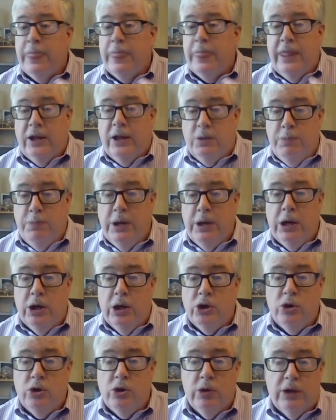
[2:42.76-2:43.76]
that's been an
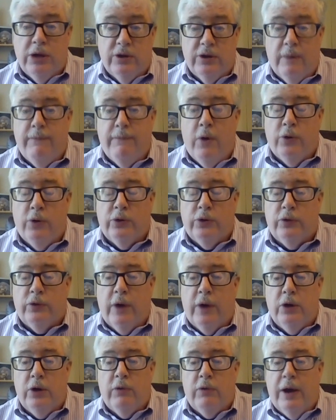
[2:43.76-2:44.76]
issue that some folks are
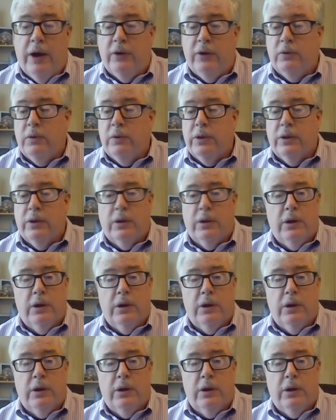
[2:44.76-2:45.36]
trying to address with